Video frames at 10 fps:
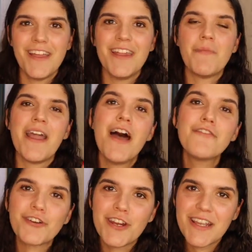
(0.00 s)
In my
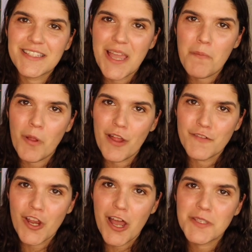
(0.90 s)
evergreen example of
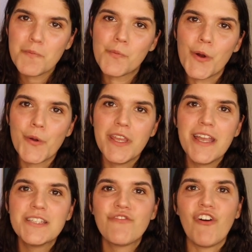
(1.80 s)
Jaws, Brody
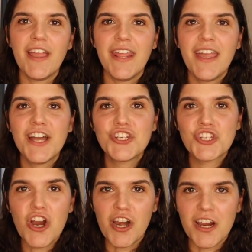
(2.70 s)
is fighting a
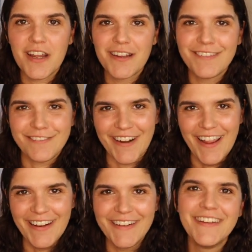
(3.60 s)
shark,
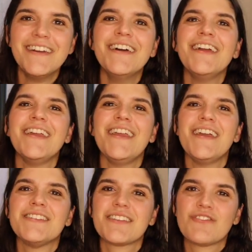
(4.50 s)
right? He
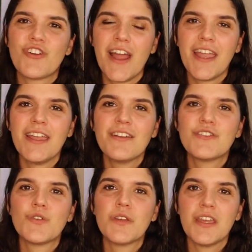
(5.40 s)
is trying
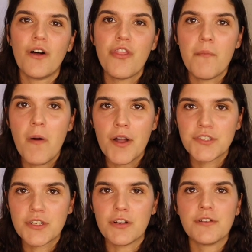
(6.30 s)
to kill the
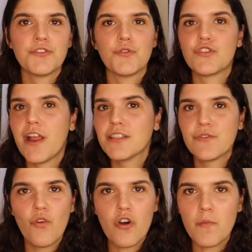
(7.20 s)
monster. So
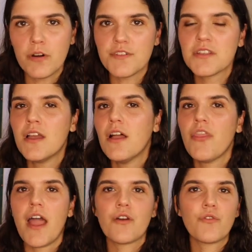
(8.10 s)
Transformers,
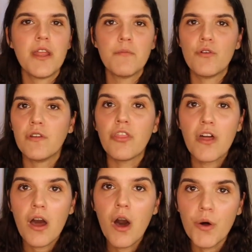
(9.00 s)
that great movie,
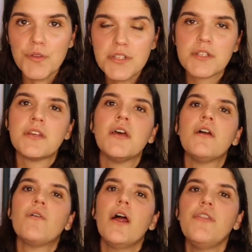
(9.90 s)
The Host,
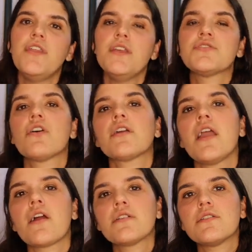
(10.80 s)
right? These are
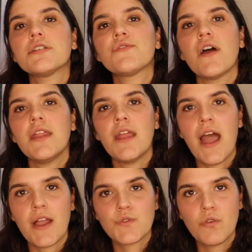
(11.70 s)
characters fighting
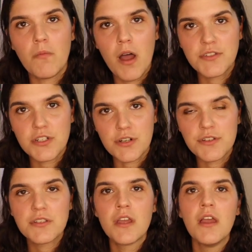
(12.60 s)
actual
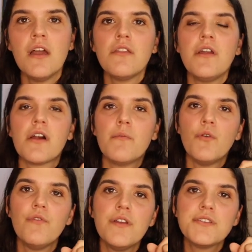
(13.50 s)
monsters. There are
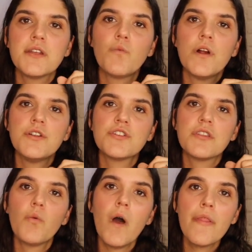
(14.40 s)
movies in which
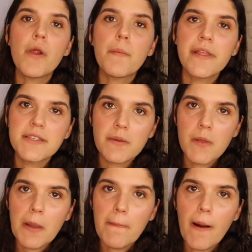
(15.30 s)
the weather plays a
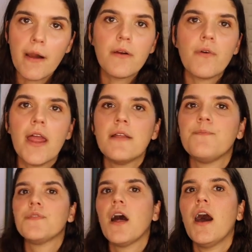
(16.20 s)
big part,
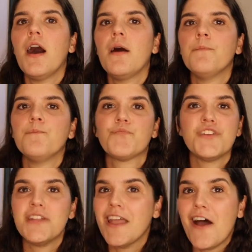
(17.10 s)
right? The
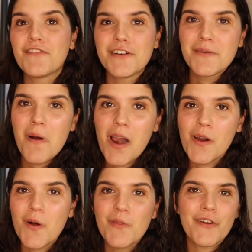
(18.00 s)
Day After
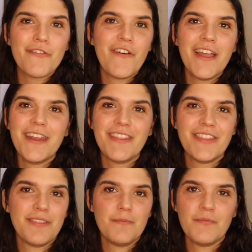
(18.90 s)
Tomorrow, they're fighting,
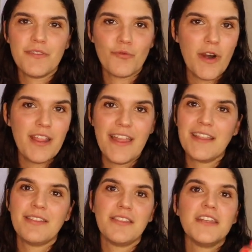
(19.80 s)
right?
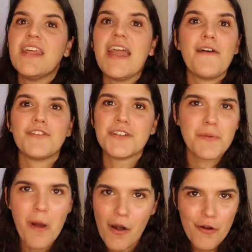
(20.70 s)
Like The Day After
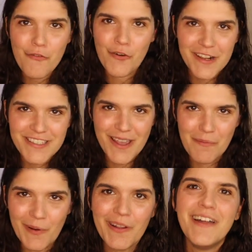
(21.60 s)
Tomorrow, for
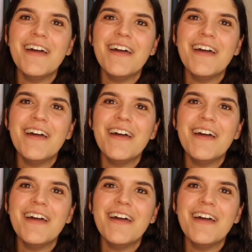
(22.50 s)
example.